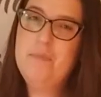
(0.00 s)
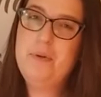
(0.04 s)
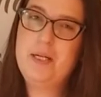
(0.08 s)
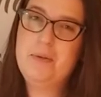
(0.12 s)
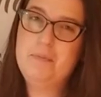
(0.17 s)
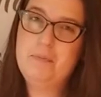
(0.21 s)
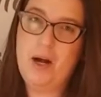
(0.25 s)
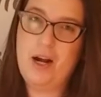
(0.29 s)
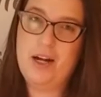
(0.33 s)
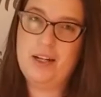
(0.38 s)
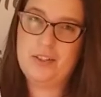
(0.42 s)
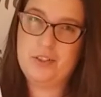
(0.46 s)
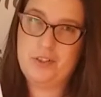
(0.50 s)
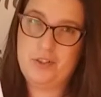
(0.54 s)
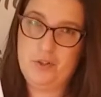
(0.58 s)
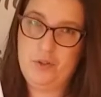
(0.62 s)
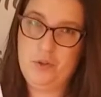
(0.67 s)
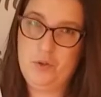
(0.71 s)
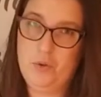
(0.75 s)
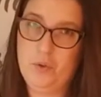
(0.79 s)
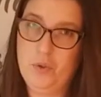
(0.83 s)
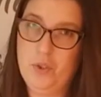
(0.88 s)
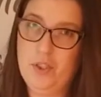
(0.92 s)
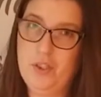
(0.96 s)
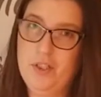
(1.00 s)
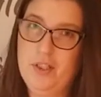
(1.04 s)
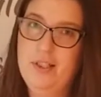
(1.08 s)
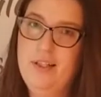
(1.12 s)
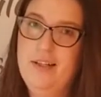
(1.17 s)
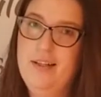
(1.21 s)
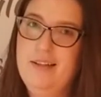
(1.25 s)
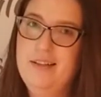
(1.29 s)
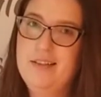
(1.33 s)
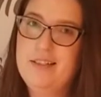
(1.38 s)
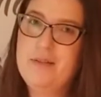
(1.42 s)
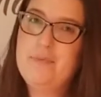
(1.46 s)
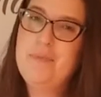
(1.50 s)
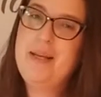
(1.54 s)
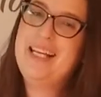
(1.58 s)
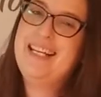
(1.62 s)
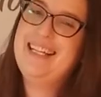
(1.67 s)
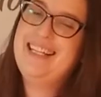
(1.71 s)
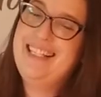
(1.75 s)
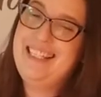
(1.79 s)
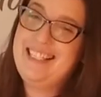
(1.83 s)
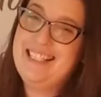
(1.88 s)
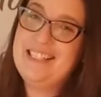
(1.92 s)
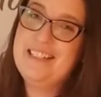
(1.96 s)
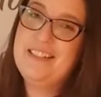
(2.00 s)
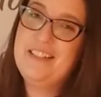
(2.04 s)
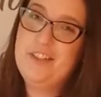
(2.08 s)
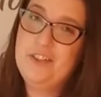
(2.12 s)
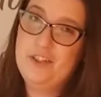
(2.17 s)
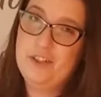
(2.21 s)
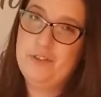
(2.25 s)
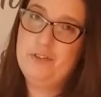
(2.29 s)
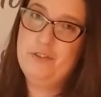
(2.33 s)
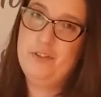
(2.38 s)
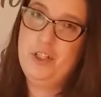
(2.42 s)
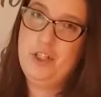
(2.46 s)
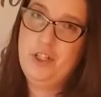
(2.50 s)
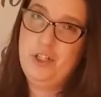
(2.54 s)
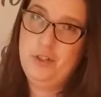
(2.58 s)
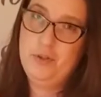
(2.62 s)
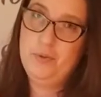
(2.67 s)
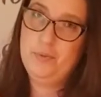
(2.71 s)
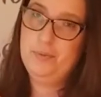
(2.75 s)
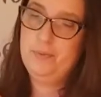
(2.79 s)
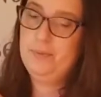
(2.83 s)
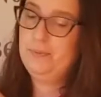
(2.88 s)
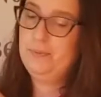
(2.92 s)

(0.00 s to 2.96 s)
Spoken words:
big box store to make it easier for you.